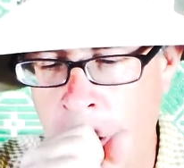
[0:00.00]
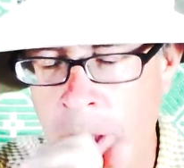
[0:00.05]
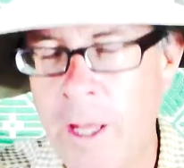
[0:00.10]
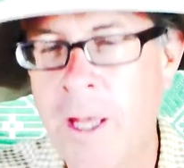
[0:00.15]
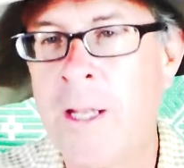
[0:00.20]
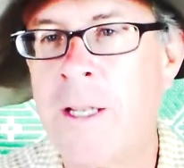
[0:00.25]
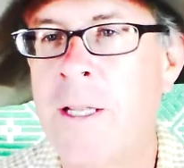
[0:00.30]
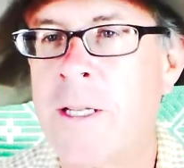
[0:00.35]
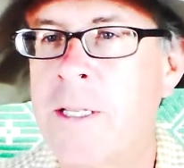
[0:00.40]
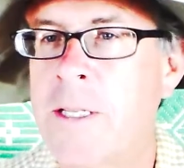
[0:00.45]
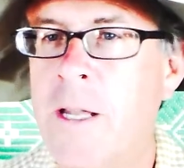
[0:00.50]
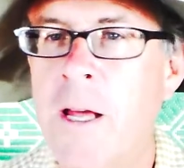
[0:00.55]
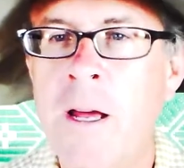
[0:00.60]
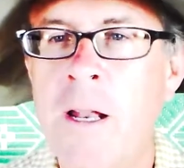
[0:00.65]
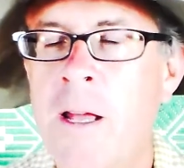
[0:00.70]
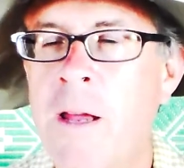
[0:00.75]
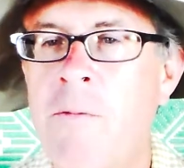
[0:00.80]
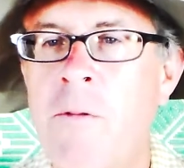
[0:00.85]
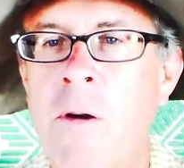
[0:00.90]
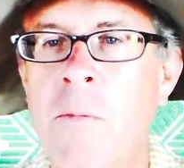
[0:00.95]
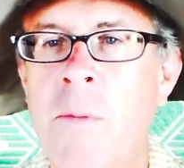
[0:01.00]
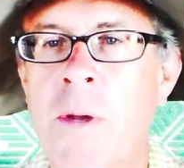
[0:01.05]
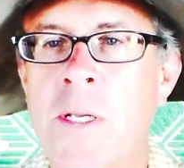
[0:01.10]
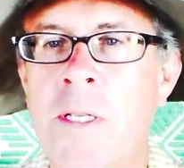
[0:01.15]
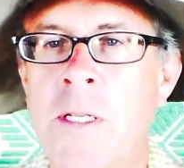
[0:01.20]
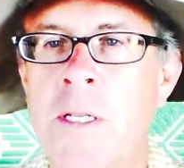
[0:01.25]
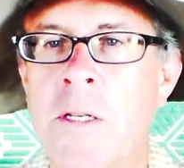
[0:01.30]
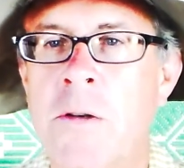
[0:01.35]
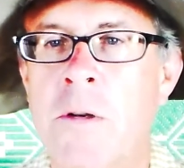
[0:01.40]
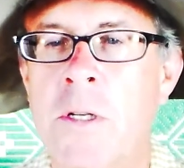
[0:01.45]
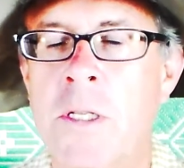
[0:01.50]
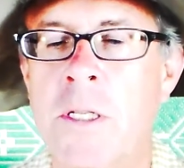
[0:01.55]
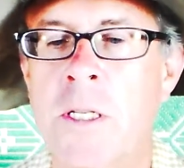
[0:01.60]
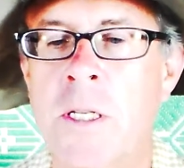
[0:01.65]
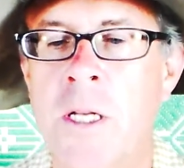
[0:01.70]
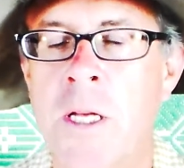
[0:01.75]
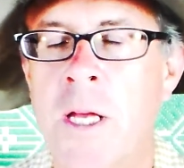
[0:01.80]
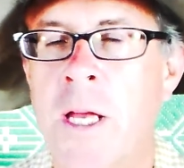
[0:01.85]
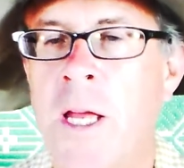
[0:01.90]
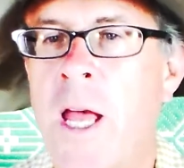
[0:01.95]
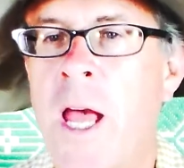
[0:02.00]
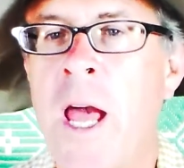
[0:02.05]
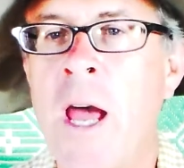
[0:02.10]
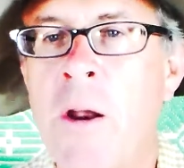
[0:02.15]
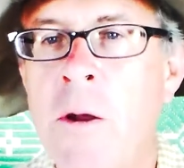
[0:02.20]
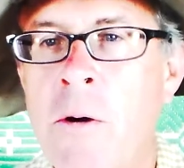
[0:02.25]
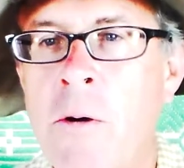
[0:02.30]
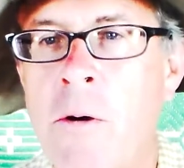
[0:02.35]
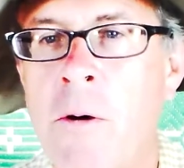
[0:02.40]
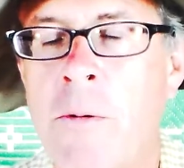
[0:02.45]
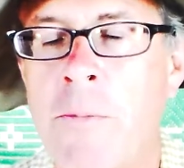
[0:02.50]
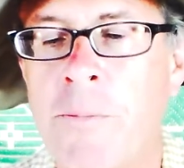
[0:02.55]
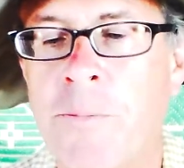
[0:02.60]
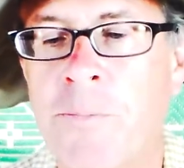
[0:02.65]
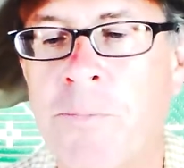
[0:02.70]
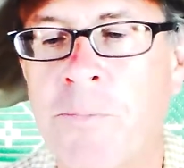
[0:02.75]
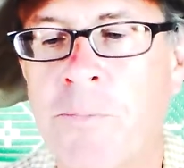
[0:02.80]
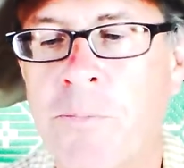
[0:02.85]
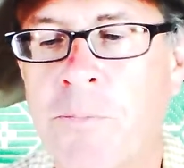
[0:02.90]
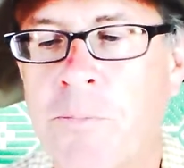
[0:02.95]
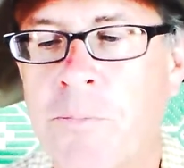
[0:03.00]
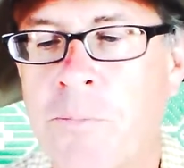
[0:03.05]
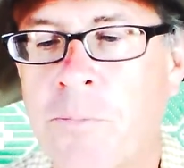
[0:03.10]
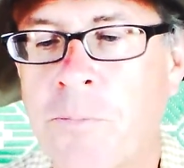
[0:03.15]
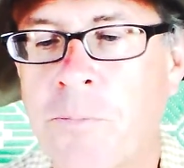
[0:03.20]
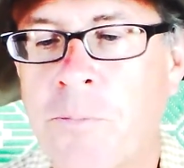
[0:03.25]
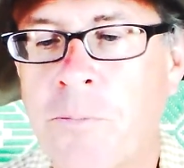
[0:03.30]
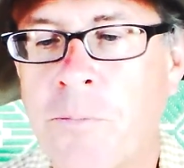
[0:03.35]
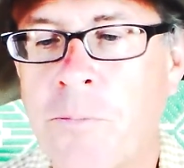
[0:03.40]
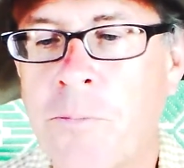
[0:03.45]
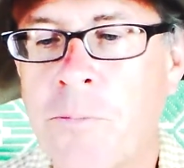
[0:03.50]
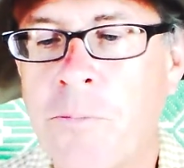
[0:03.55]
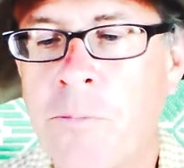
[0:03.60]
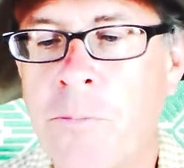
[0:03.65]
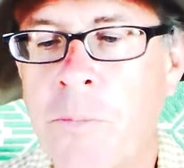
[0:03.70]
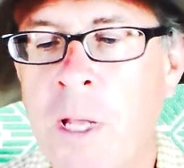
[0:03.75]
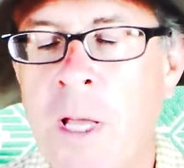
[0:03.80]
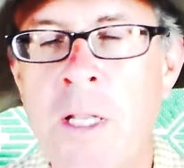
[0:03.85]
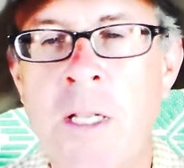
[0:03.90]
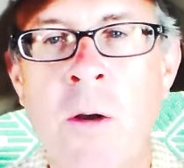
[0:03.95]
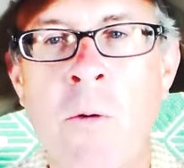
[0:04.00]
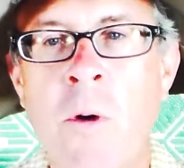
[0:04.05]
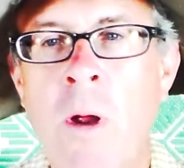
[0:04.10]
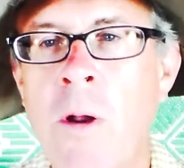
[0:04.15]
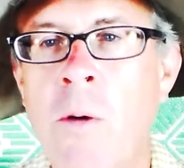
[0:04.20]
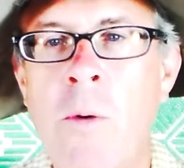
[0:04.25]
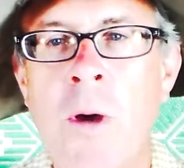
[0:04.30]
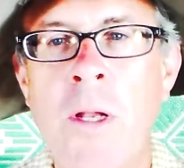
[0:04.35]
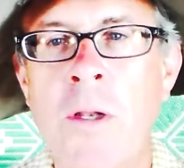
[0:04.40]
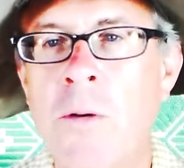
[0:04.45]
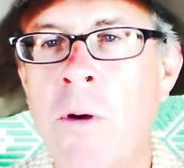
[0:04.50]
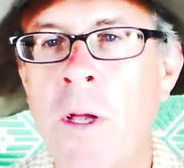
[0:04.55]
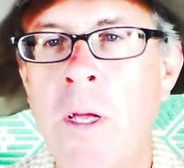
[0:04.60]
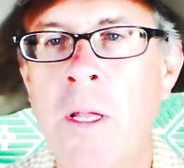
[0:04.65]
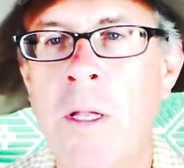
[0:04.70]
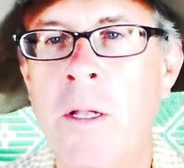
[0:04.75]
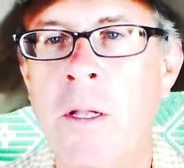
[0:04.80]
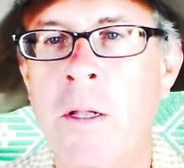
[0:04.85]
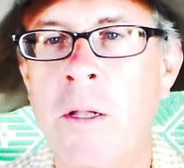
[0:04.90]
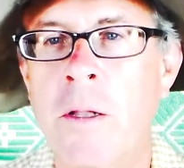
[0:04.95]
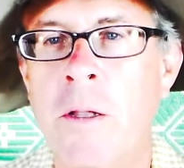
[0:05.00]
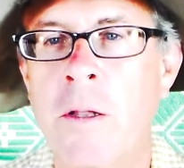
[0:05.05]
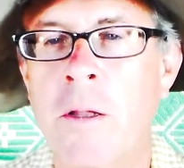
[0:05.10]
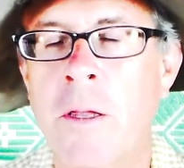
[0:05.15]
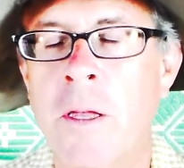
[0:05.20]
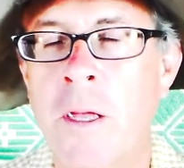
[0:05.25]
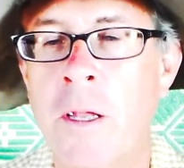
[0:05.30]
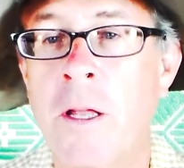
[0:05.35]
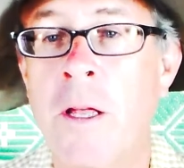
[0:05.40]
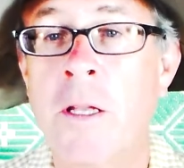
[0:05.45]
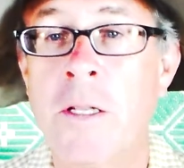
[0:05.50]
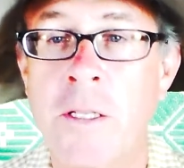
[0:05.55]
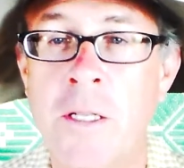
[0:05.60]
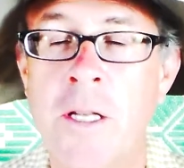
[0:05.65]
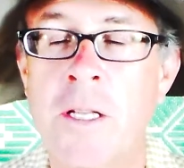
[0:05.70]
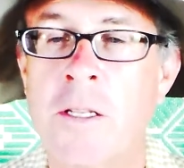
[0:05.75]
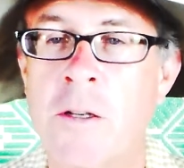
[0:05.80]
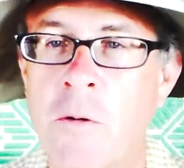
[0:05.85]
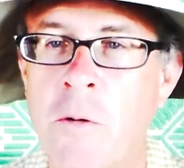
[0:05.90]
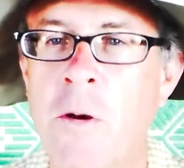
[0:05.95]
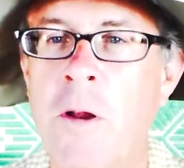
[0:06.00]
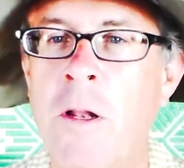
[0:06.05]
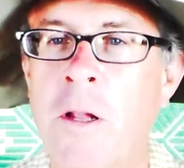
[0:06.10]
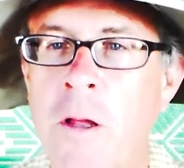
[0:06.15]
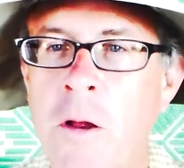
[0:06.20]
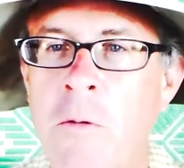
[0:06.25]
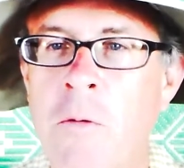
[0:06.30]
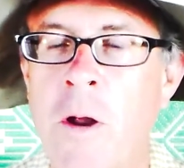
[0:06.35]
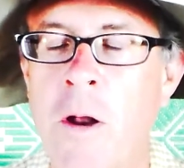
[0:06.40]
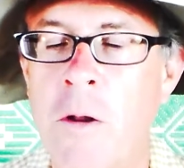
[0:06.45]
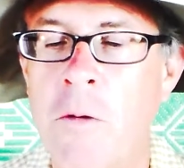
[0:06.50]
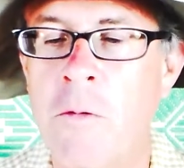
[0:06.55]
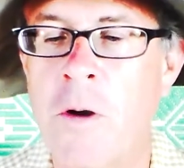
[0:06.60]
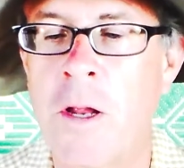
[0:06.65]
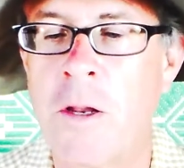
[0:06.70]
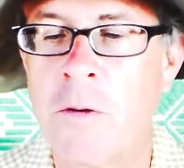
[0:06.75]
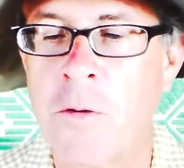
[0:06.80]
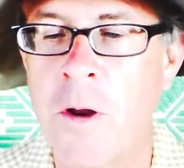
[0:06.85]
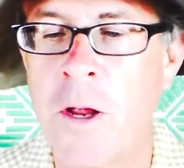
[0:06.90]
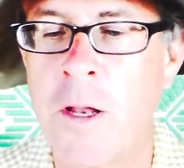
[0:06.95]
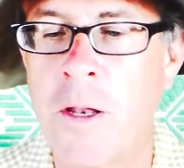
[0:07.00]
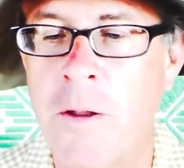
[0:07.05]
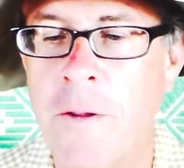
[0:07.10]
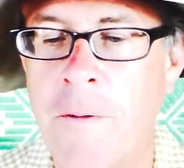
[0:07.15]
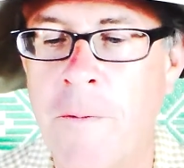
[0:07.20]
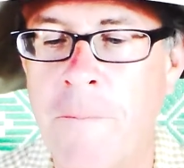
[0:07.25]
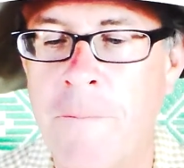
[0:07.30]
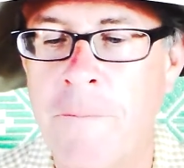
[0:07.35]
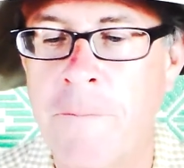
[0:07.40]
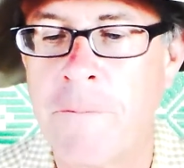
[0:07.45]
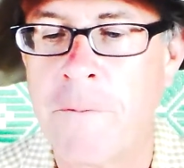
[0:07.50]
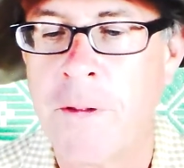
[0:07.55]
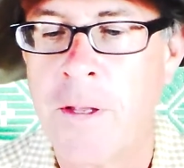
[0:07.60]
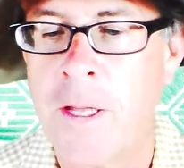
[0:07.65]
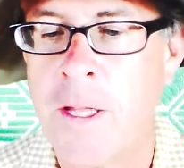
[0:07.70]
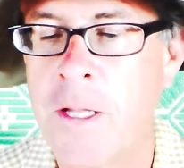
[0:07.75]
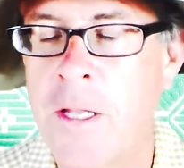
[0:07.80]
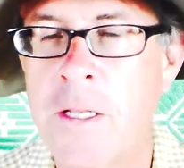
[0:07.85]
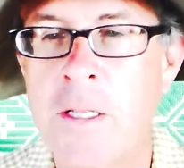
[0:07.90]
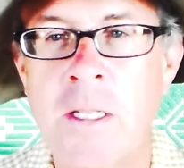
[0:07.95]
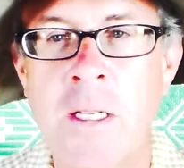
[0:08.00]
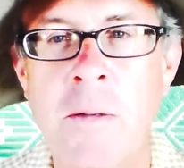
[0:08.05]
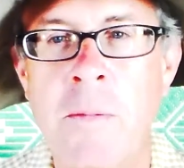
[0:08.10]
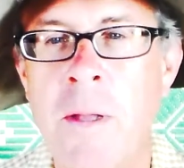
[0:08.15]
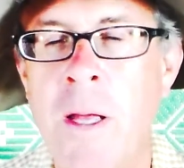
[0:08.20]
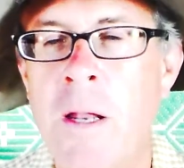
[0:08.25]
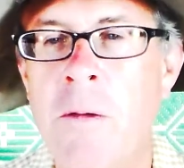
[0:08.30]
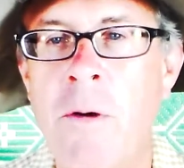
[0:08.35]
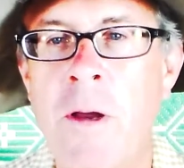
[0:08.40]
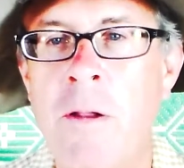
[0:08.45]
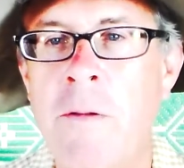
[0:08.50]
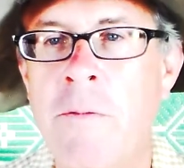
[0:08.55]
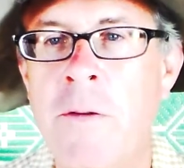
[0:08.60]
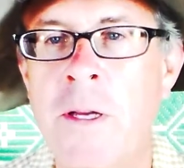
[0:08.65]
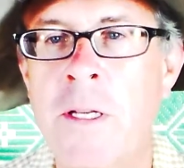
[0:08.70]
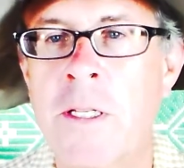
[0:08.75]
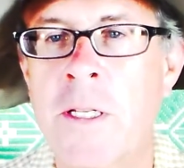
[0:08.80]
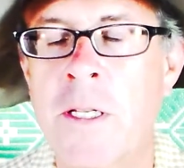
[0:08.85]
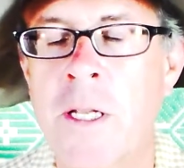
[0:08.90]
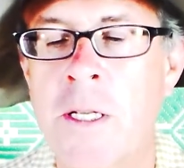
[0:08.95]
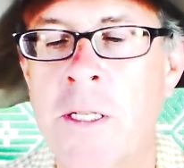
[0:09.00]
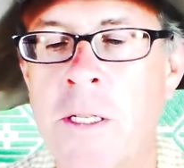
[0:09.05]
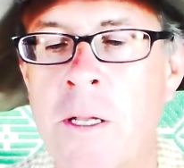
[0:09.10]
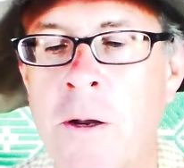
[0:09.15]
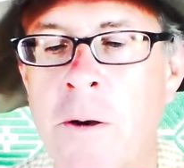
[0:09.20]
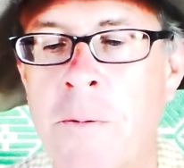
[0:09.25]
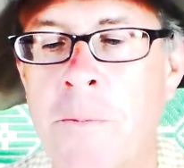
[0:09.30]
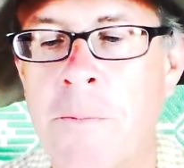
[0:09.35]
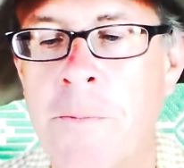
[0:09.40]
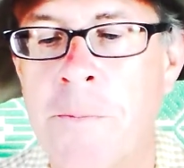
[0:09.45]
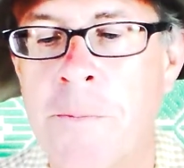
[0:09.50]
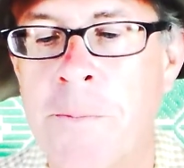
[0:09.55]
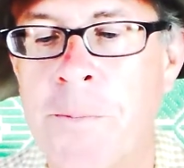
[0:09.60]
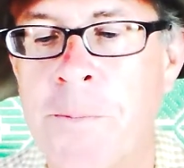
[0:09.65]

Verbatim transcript: it does not have our best interests at all. It's a runaway train. It, it's, it's a really a runaway train. And it doesn't seem to be any way to fix it, does there?